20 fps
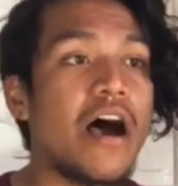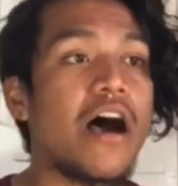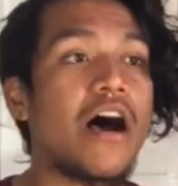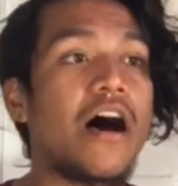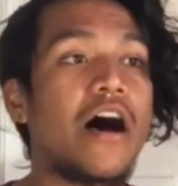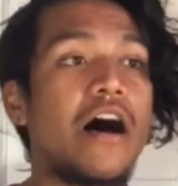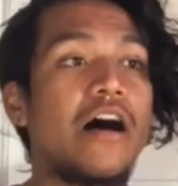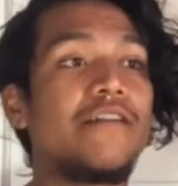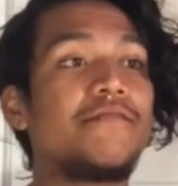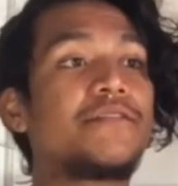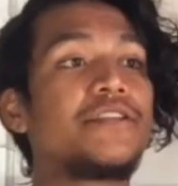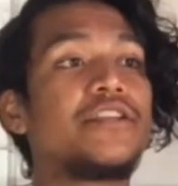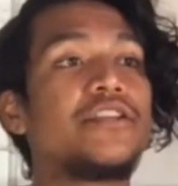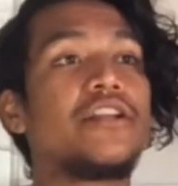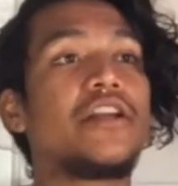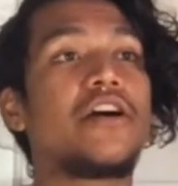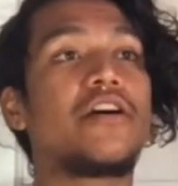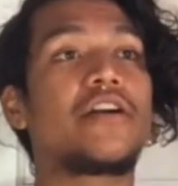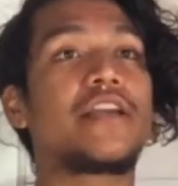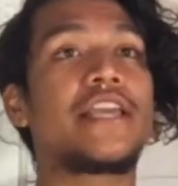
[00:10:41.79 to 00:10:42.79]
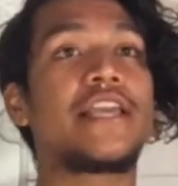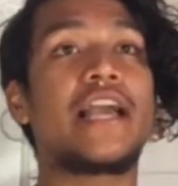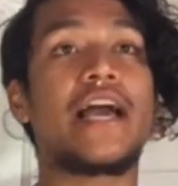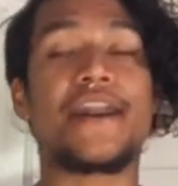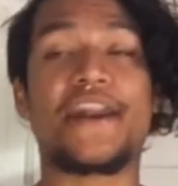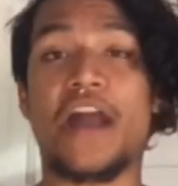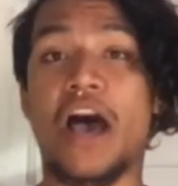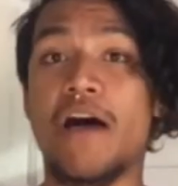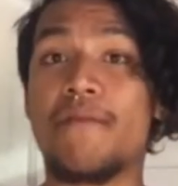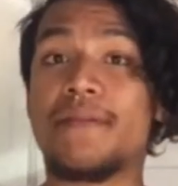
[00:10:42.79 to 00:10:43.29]
You know, he
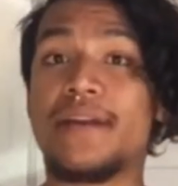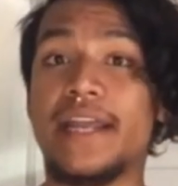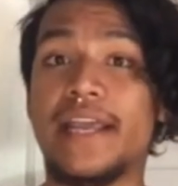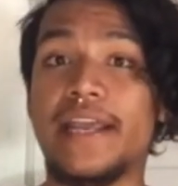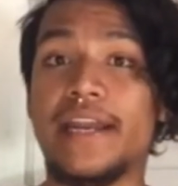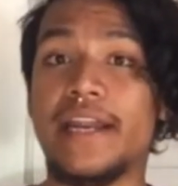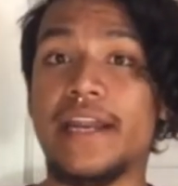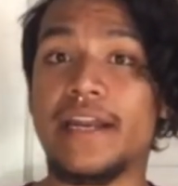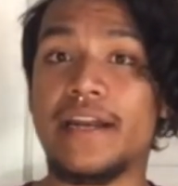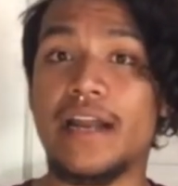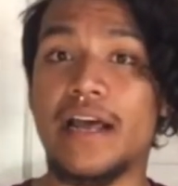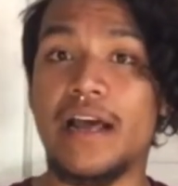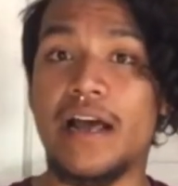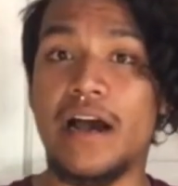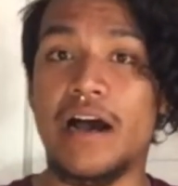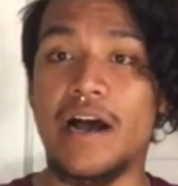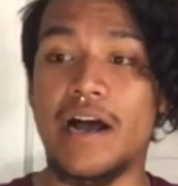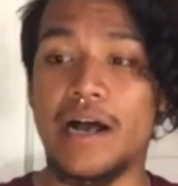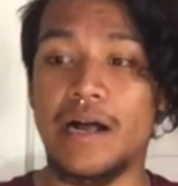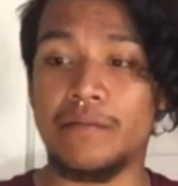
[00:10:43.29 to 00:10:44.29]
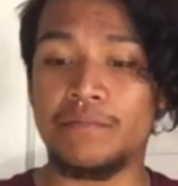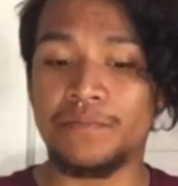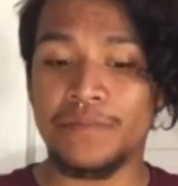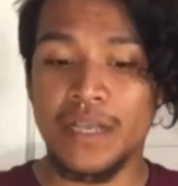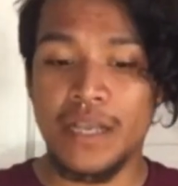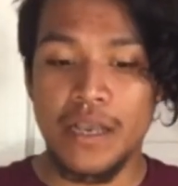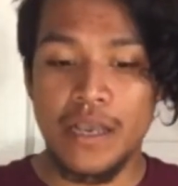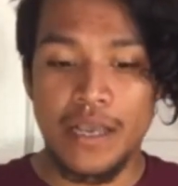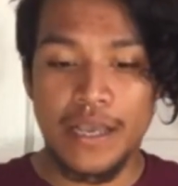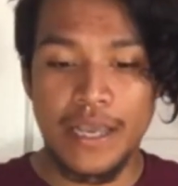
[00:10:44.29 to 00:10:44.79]
got nominated,
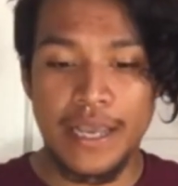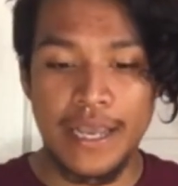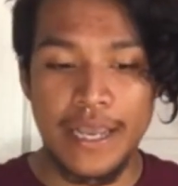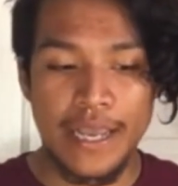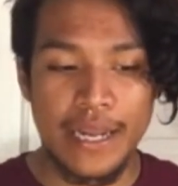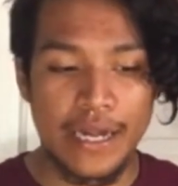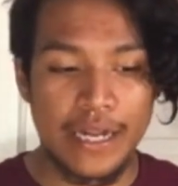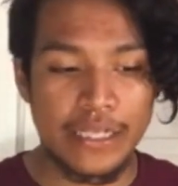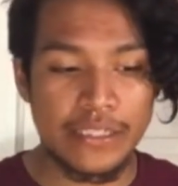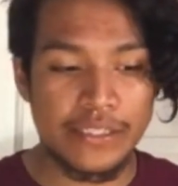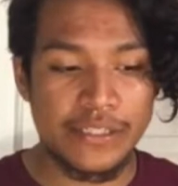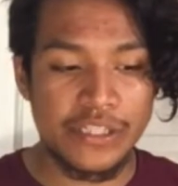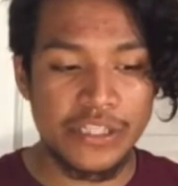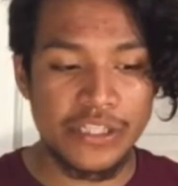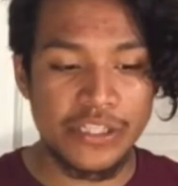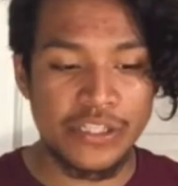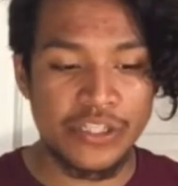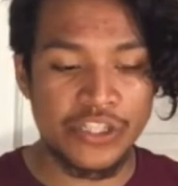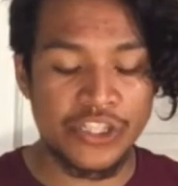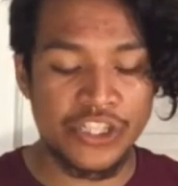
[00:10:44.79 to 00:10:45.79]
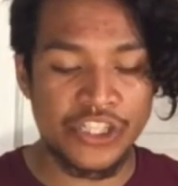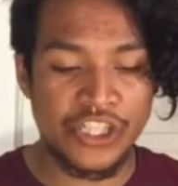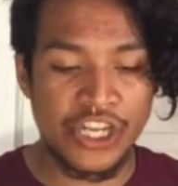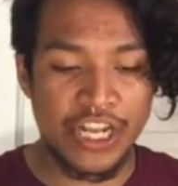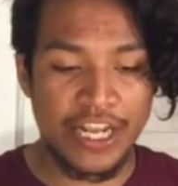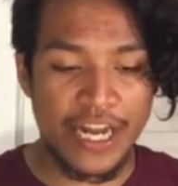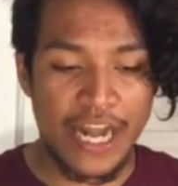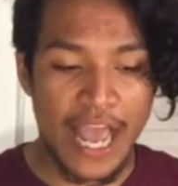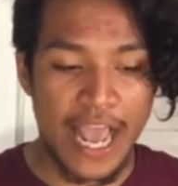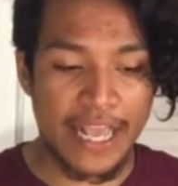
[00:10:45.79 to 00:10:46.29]
and it's just
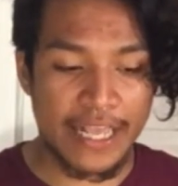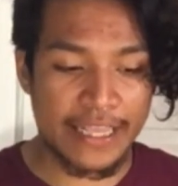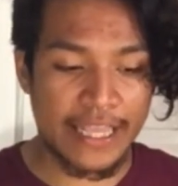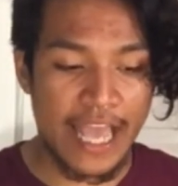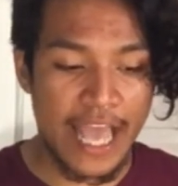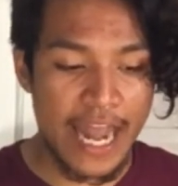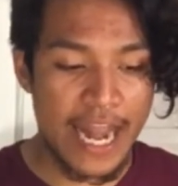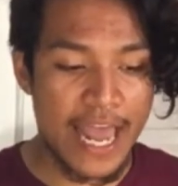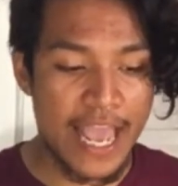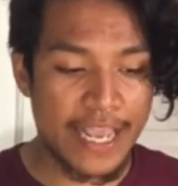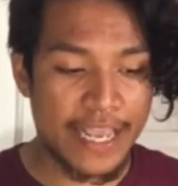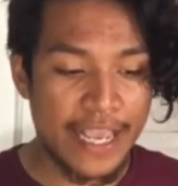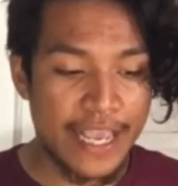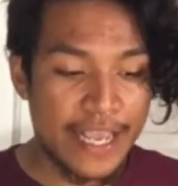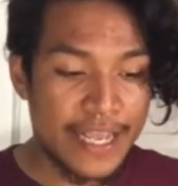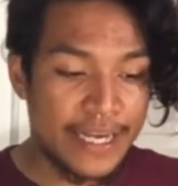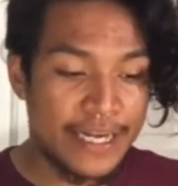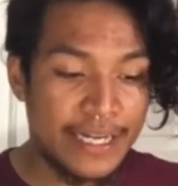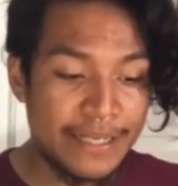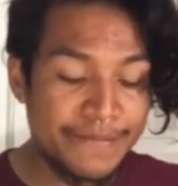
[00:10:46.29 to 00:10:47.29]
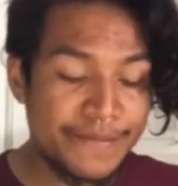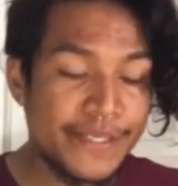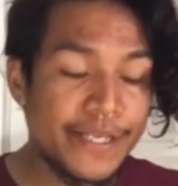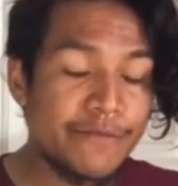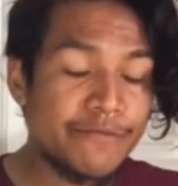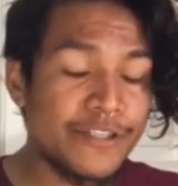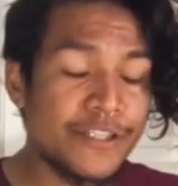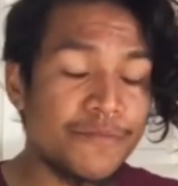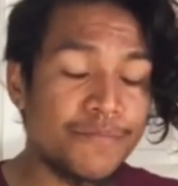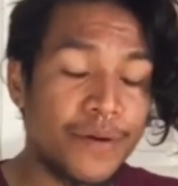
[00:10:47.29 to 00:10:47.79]
shit like that. Like, Nipsey
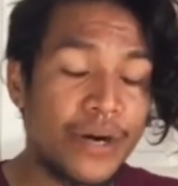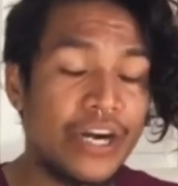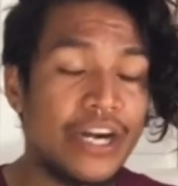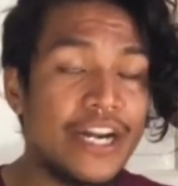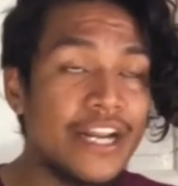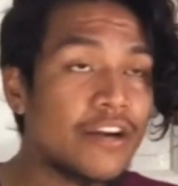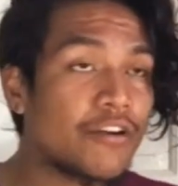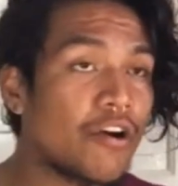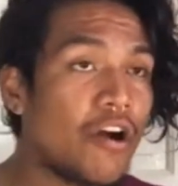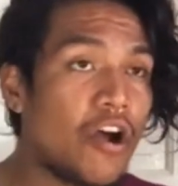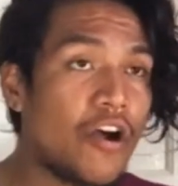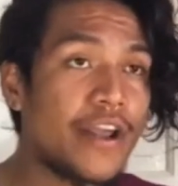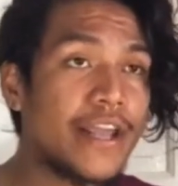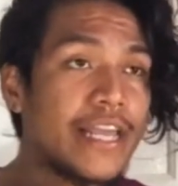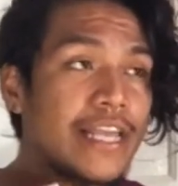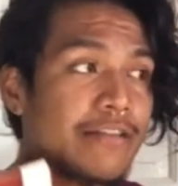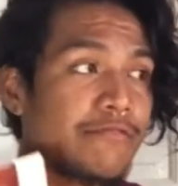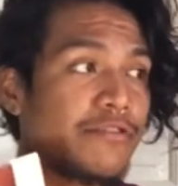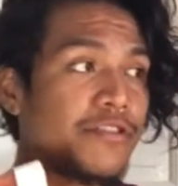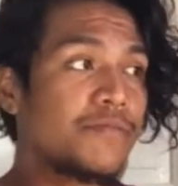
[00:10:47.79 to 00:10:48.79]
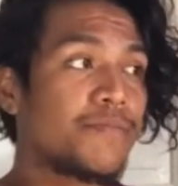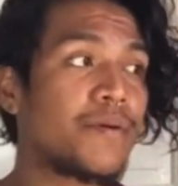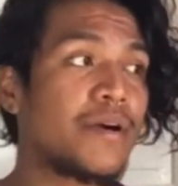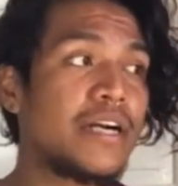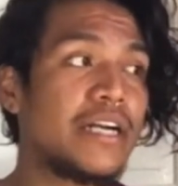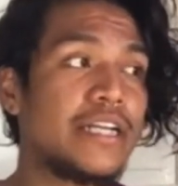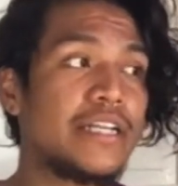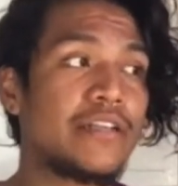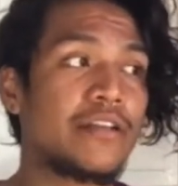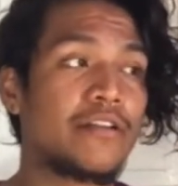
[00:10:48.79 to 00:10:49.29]
was barely growing. He was
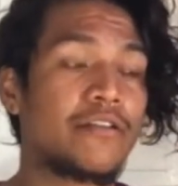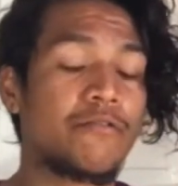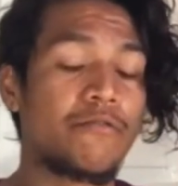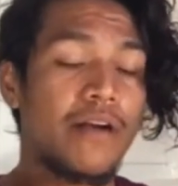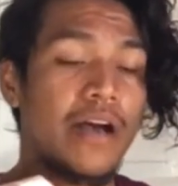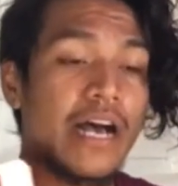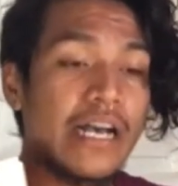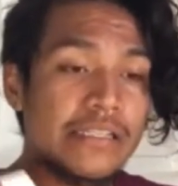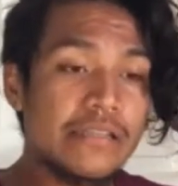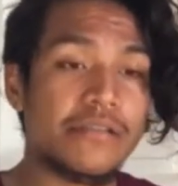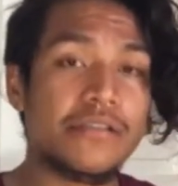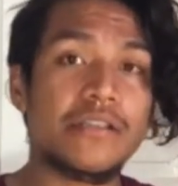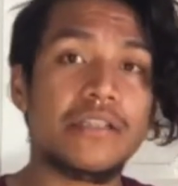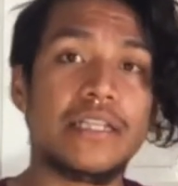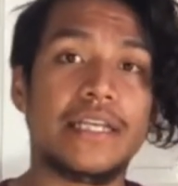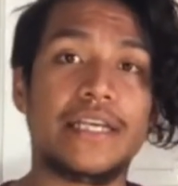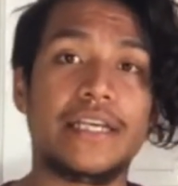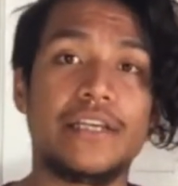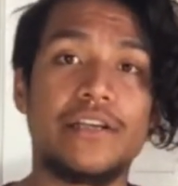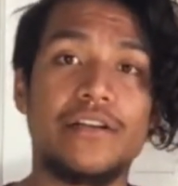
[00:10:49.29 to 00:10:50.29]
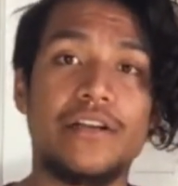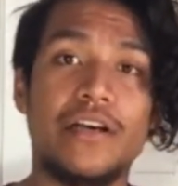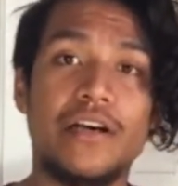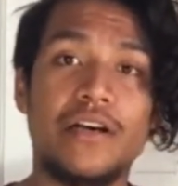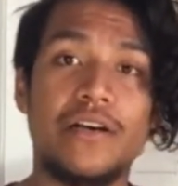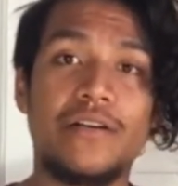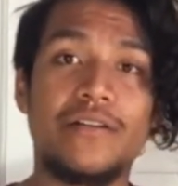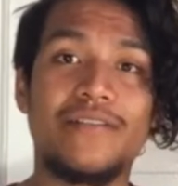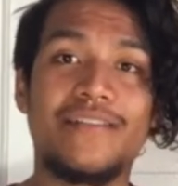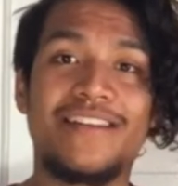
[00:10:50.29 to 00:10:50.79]
barely hustling, you
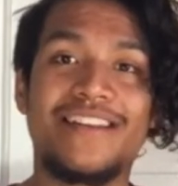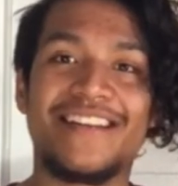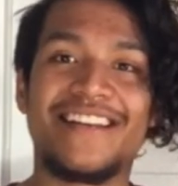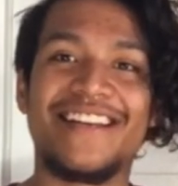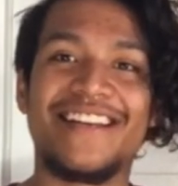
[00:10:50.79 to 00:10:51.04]
know?